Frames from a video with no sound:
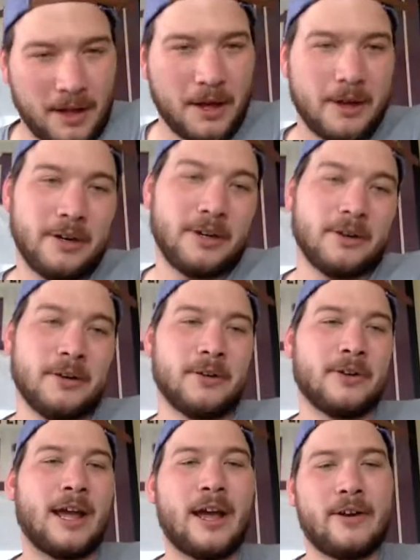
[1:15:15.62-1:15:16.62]
Hunter. girl
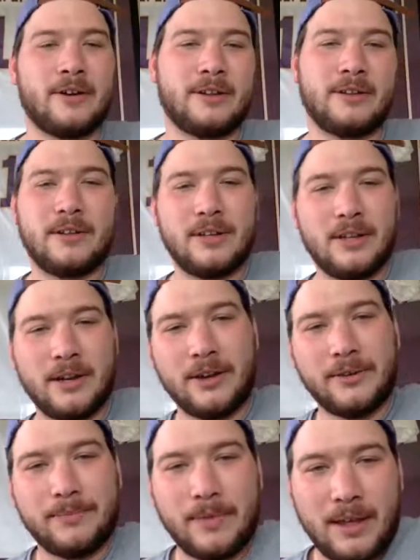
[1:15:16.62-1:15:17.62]
down and you
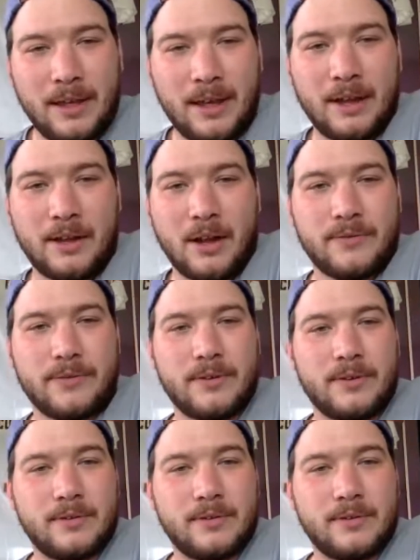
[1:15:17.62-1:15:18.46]
know handcuff her